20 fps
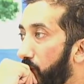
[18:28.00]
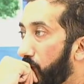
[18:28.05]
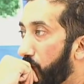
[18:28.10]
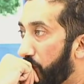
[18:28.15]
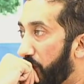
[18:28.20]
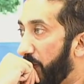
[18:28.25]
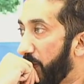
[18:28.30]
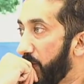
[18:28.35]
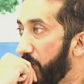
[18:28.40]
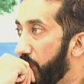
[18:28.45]

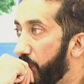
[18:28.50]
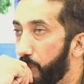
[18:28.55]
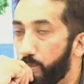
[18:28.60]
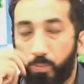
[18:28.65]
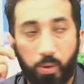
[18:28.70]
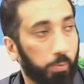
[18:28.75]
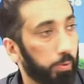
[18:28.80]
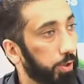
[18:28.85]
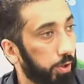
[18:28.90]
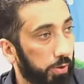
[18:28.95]
right?
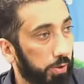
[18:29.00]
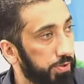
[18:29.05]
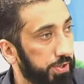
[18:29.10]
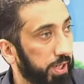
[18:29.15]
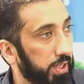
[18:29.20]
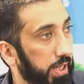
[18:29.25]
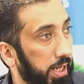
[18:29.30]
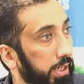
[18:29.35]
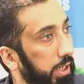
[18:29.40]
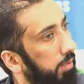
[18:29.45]
But we don't
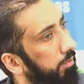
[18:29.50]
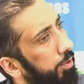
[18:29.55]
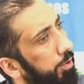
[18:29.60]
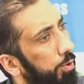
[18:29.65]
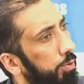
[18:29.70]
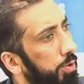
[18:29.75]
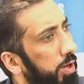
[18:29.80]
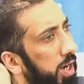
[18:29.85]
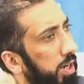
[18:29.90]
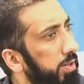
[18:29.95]
say that. Even
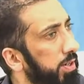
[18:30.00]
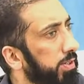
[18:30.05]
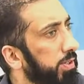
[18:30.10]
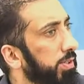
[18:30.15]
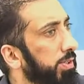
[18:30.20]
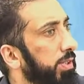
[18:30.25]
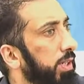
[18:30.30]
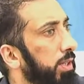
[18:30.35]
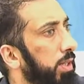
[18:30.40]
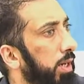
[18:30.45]
the Quran doesn't
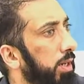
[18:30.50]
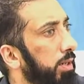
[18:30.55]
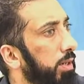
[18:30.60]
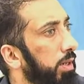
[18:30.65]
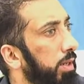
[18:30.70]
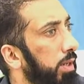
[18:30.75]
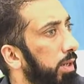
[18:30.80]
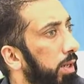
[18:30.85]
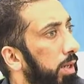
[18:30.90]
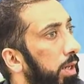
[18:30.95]
say that.
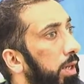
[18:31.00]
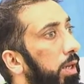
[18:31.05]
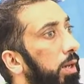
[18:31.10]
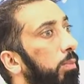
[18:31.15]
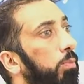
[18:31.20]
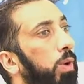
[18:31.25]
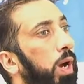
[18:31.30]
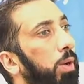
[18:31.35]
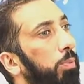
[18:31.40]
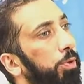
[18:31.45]

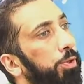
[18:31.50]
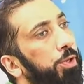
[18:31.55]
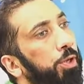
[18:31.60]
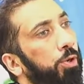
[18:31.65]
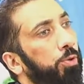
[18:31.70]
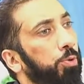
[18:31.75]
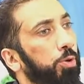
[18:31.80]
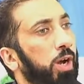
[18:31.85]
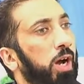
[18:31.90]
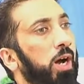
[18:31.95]
Why would the
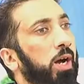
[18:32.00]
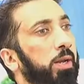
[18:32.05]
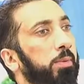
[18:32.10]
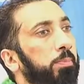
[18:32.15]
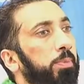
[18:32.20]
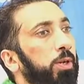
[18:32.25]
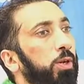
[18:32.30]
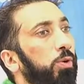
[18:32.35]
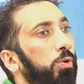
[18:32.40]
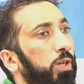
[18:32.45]
Quran
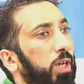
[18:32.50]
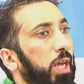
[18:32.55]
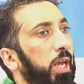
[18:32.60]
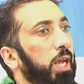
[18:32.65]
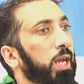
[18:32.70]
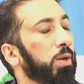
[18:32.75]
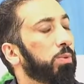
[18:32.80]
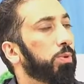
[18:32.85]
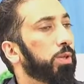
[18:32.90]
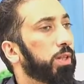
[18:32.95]
be
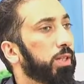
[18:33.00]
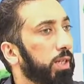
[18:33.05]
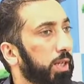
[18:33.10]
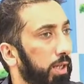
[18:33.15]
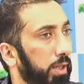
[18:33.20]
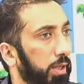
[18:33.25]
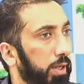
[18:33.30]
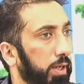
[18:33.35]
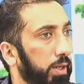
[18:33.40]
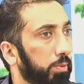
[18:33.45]
okay with
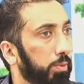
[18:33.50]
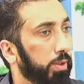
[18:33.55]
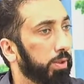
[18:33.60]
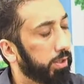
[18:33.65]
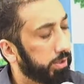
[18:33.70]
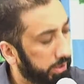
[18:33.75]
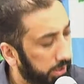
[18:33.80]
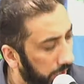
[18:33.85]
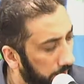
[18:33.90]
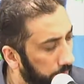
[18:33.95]
killing when the
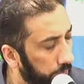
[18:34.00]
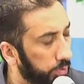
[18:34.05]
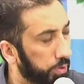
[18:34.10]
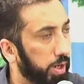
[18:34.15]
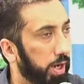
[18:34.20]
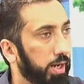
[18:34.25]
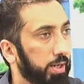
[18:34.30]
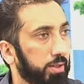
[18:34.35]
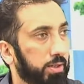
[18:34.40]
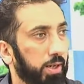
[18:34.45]
same
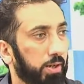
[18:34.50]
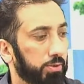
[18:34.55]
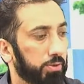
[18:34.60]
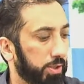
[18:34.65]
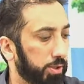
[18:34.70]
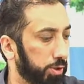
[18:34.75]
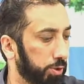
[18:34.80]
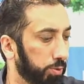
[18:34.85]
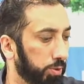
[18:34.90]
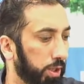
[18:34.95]
Quran tells
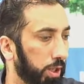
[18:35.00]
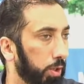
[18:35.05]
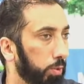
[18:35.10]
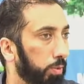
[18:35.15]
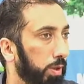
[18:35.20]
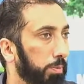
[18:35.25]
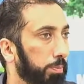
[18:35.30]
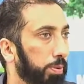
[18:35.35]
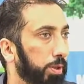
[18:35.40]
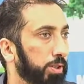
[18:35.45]
us you kill
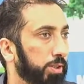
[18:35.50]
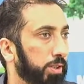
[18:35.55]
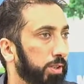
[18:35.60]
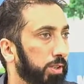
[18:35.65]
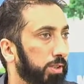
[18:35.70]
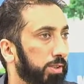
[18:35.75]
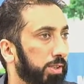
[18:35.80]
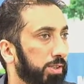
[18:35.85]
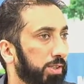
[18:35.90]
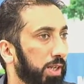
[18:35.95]
one person,
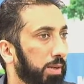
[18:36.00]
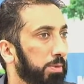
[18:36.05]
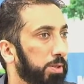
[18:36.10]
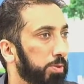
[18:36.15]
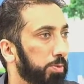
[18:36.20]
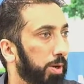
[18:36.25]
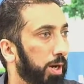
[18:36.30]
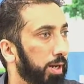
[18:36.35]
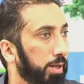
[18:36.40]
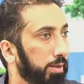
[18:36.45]
it's the same as
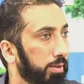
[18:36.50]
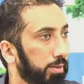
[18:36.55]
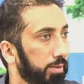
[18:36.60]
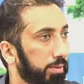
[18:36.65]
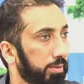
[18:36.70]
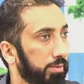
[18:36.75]
what?